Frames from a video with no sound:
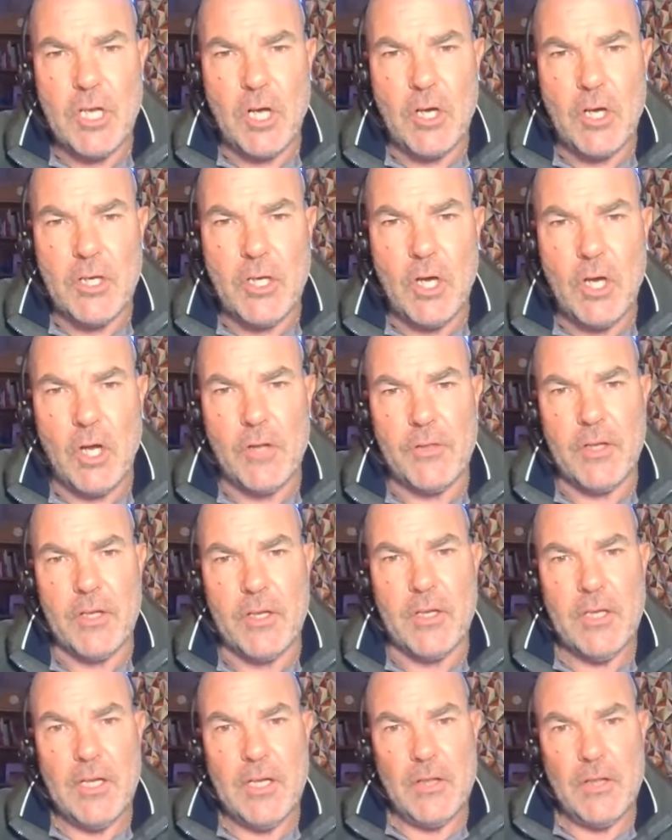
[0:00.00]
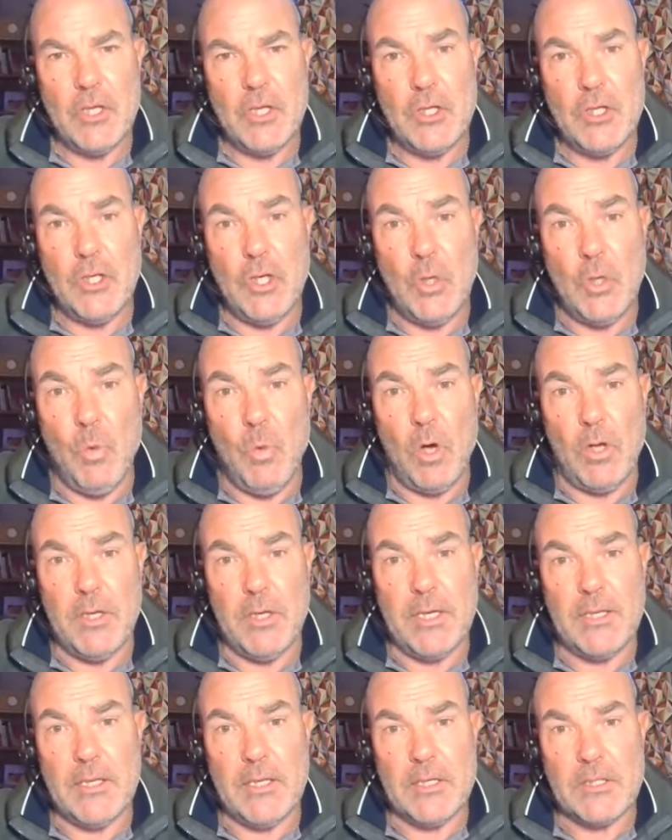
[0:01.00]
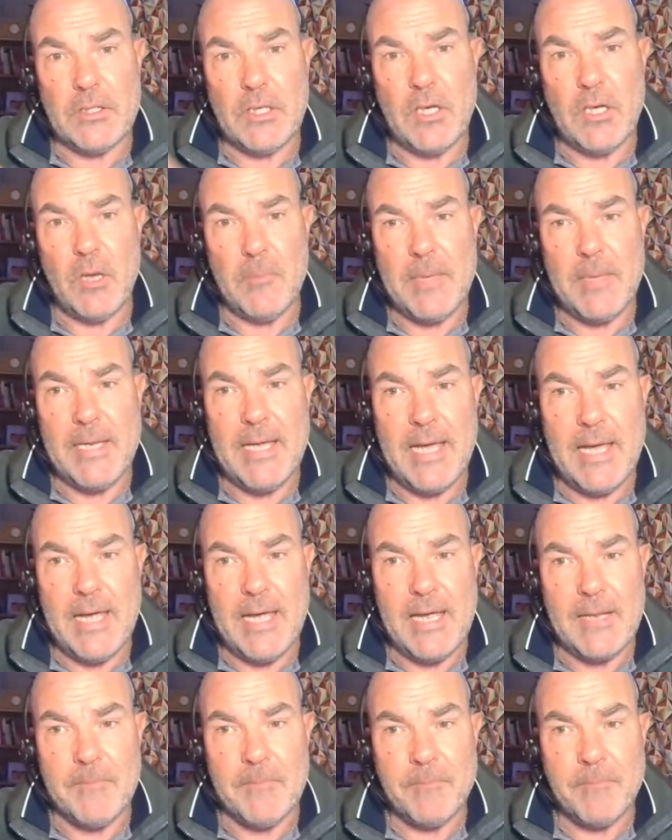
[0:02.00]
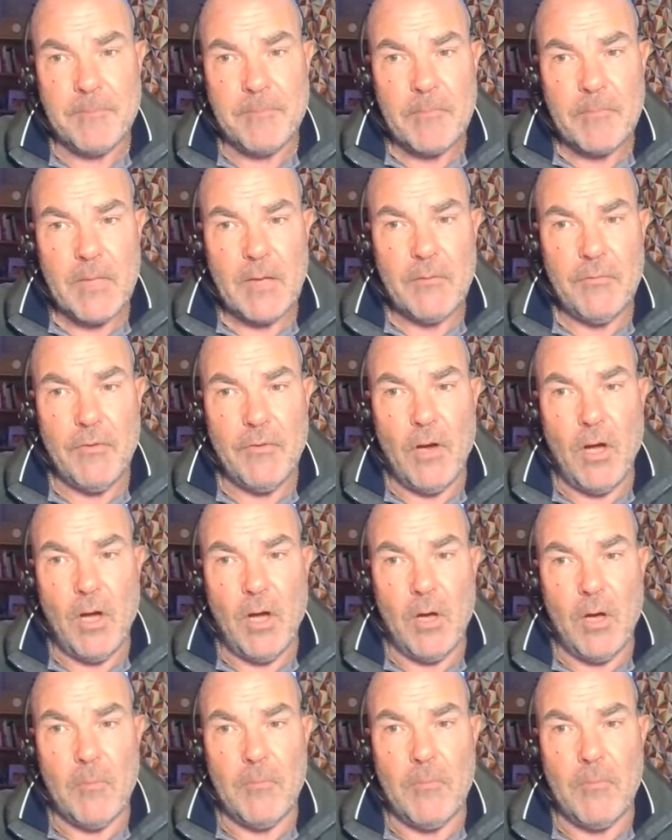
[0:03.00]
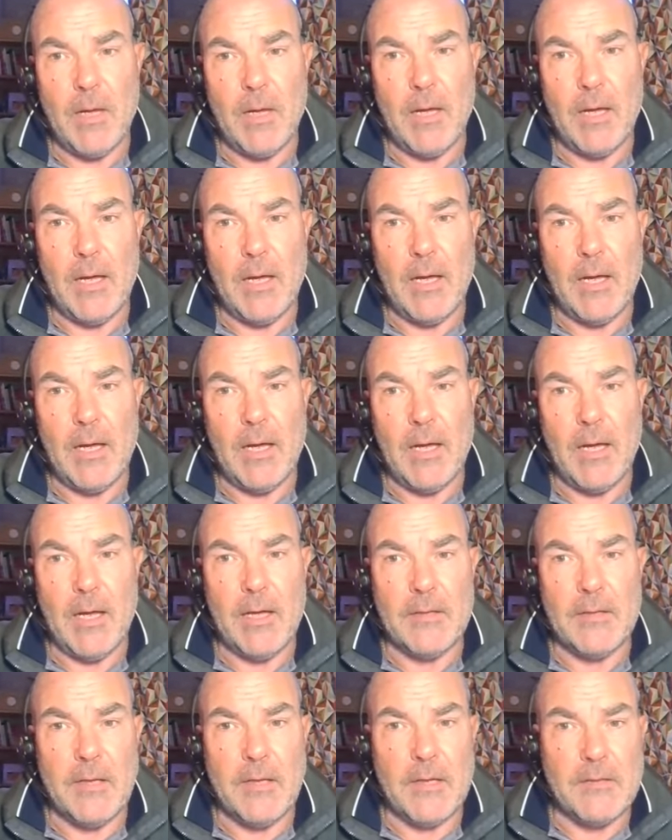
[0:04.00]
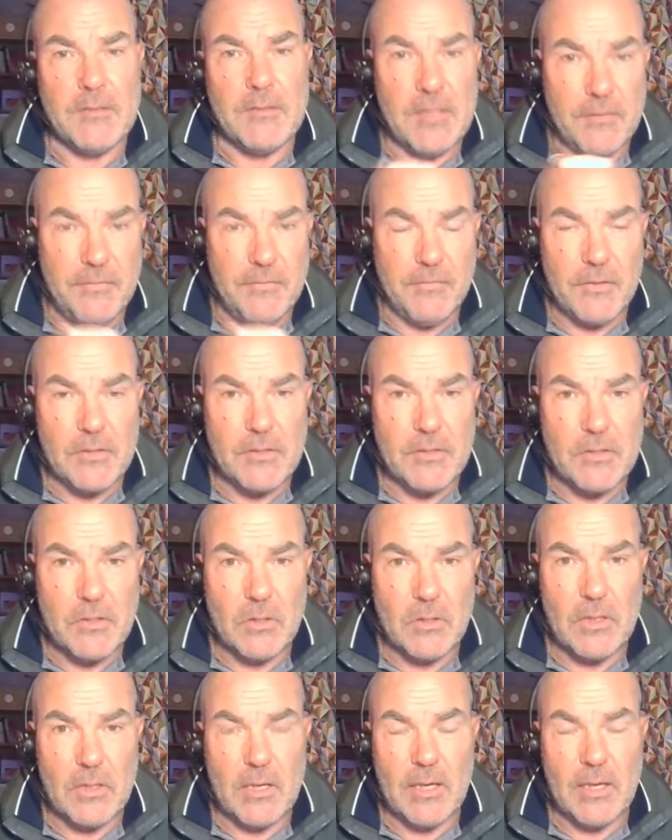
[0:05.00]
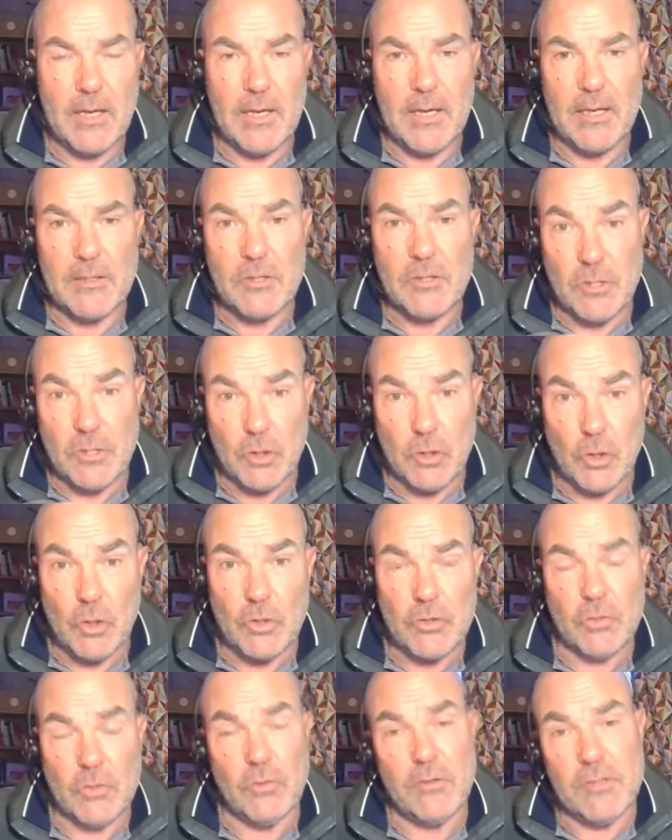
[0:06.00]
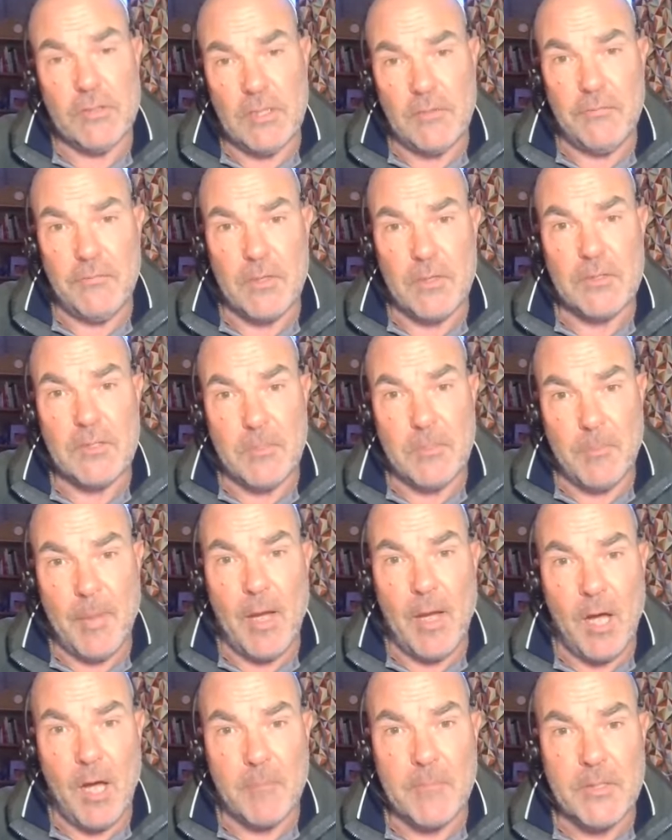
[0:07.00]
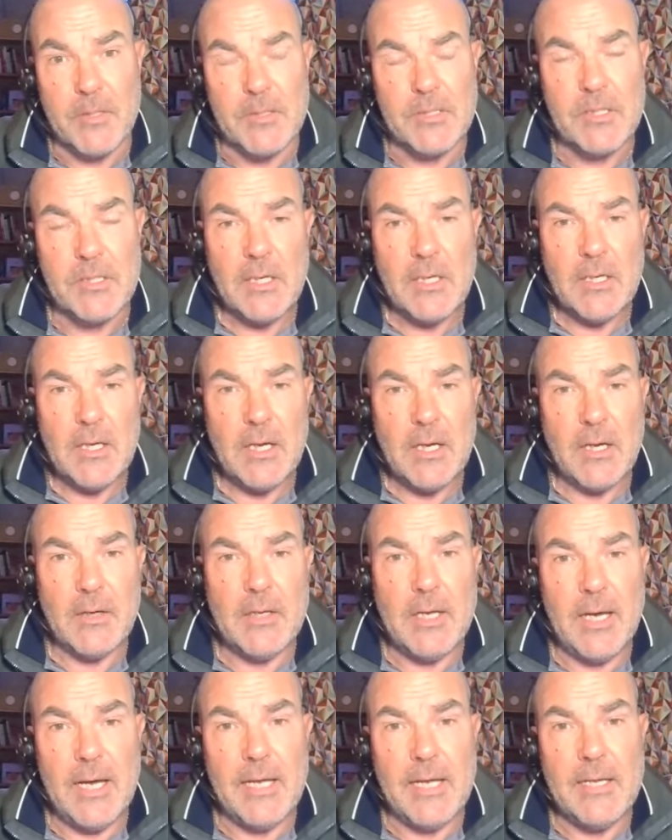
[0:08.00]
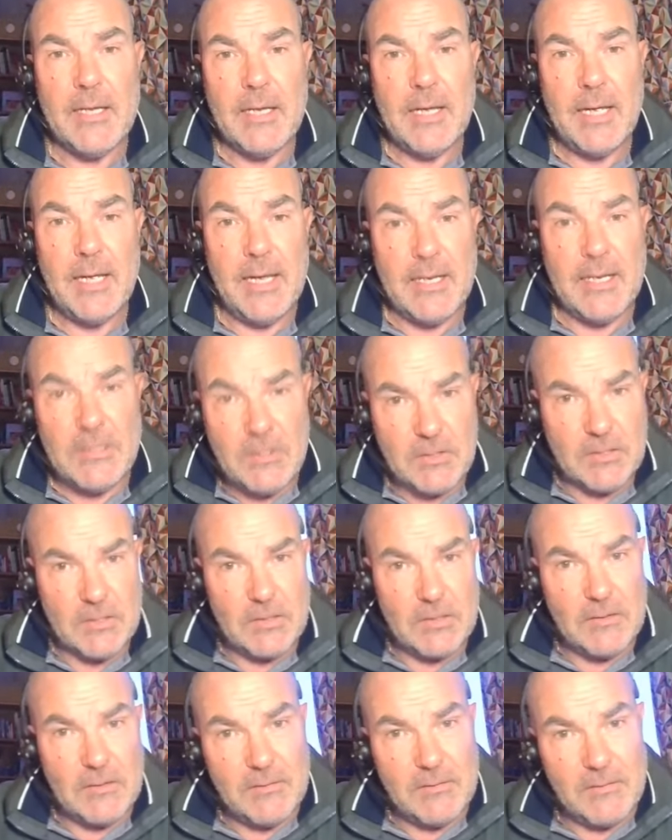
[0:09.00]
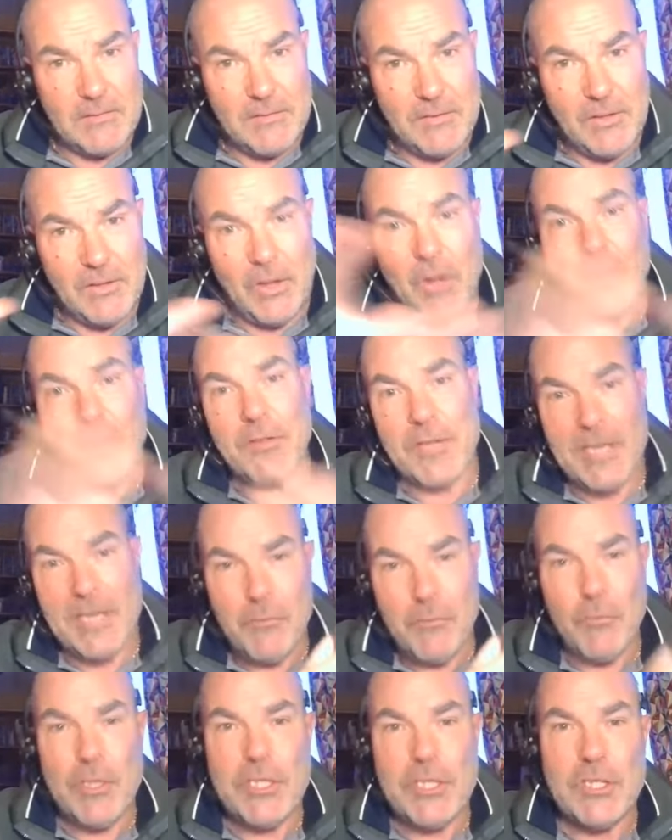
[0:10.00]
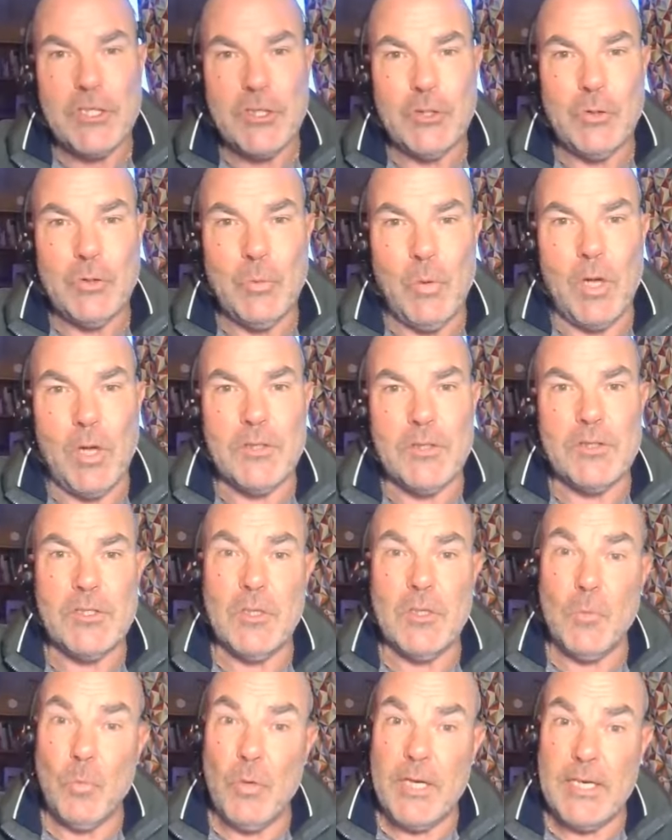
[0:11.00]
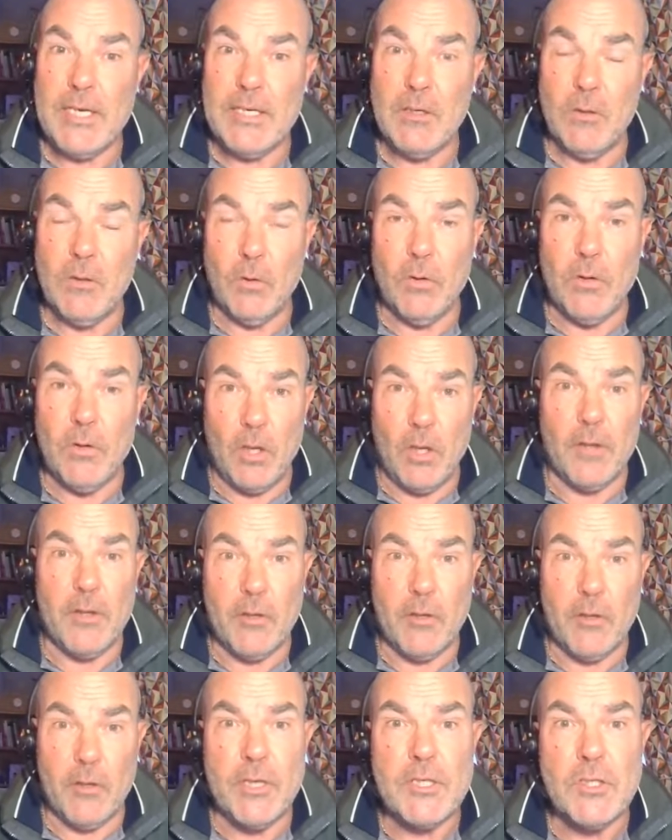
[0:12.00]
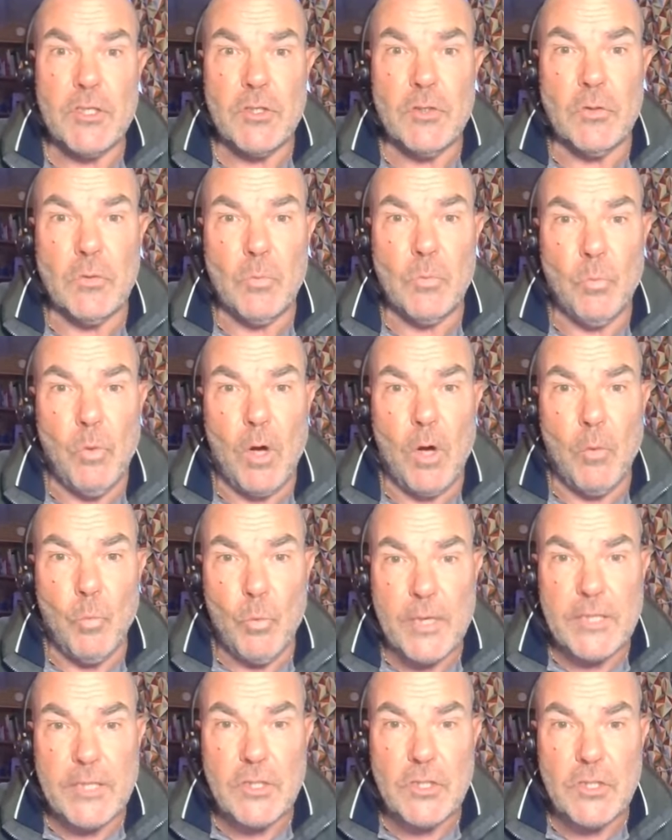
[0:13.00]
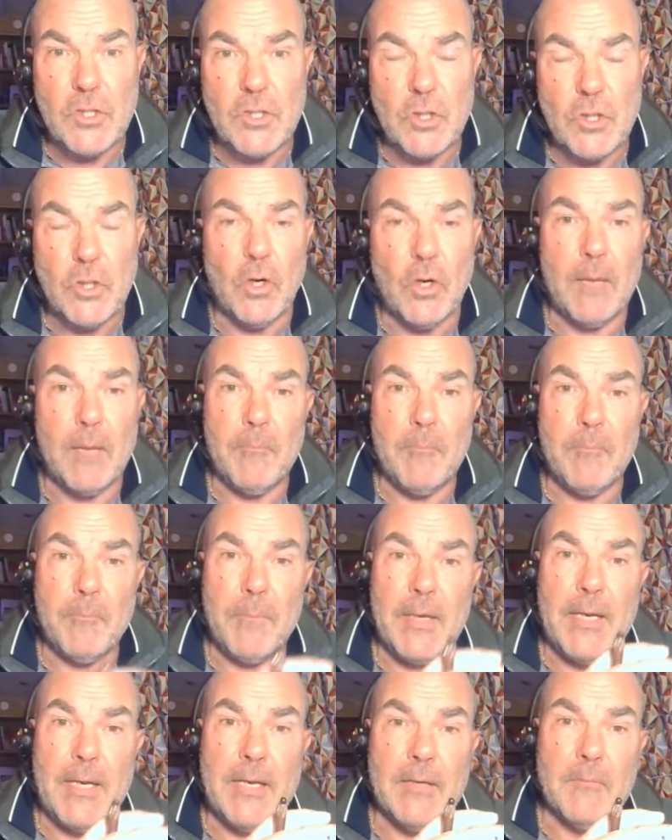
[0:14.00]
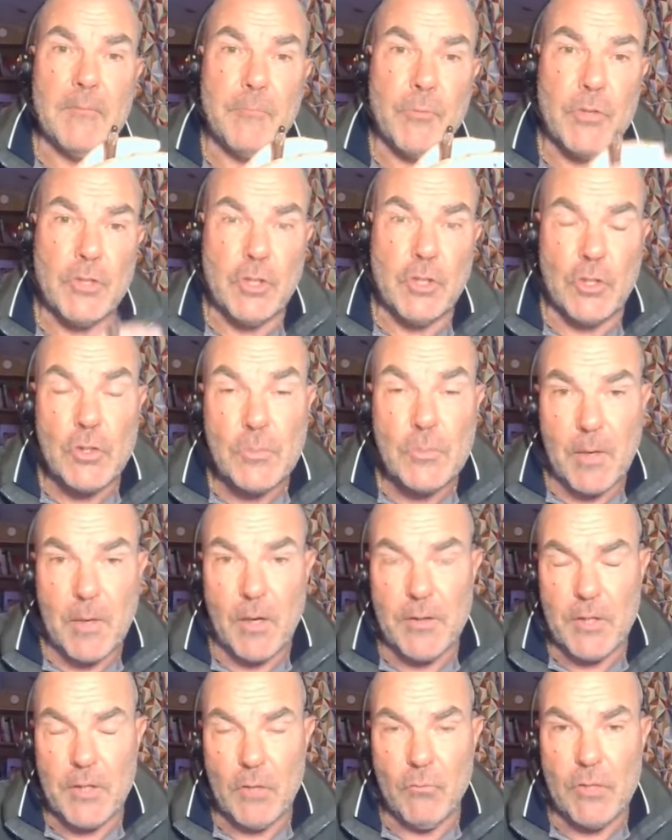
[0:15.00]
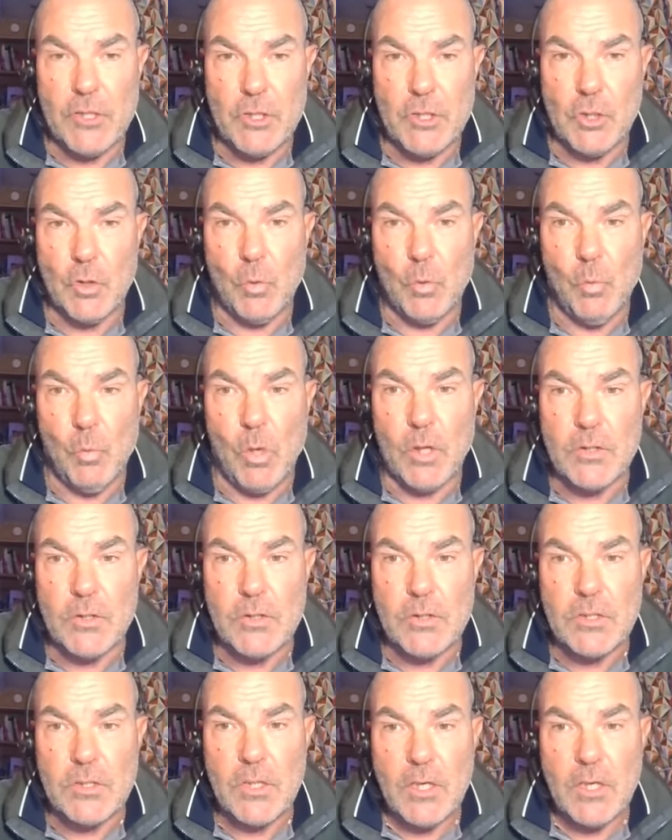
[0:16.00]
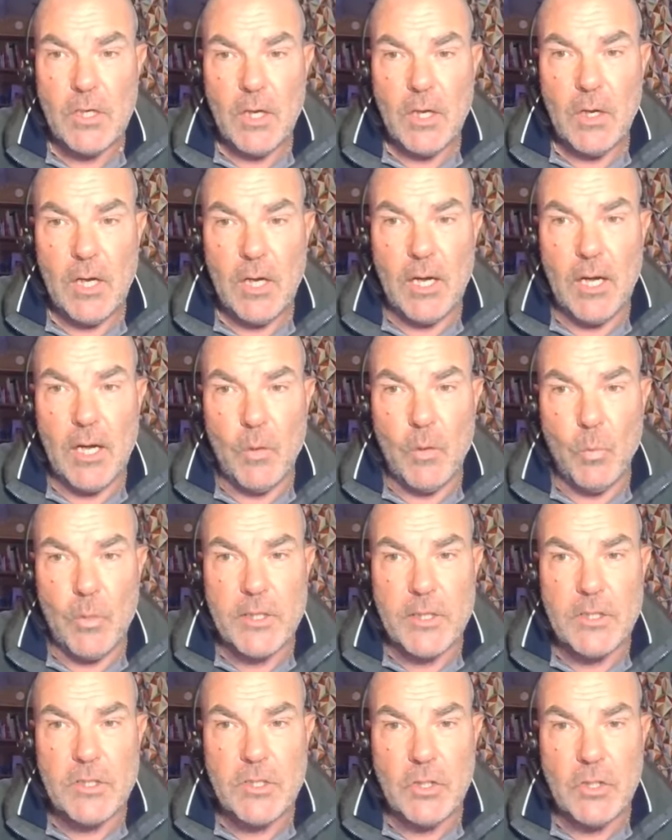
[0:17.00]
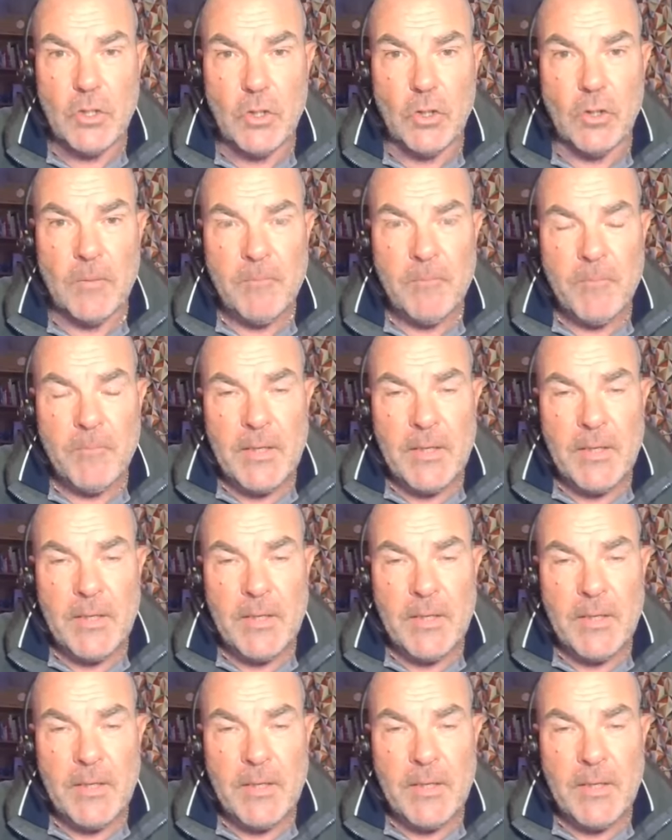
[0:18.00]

I got that the new one that's coming in from uh, a, a different uh, source or a different department, okay, is not the original ones that we or not the original one we saw and being produced by the original ones uh, we saw.